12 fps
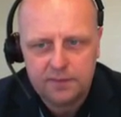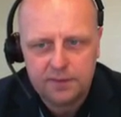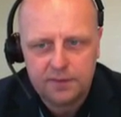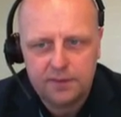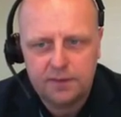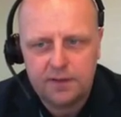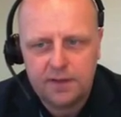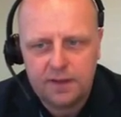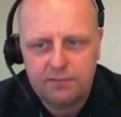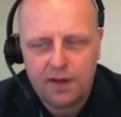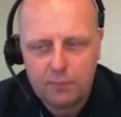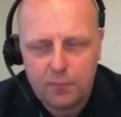
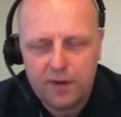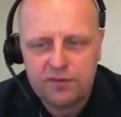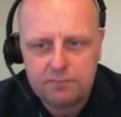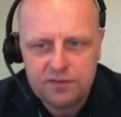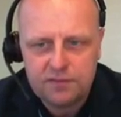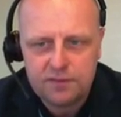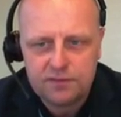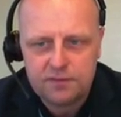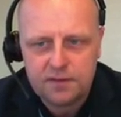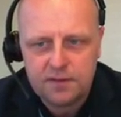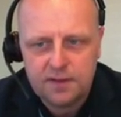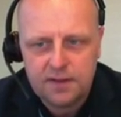in vibration business.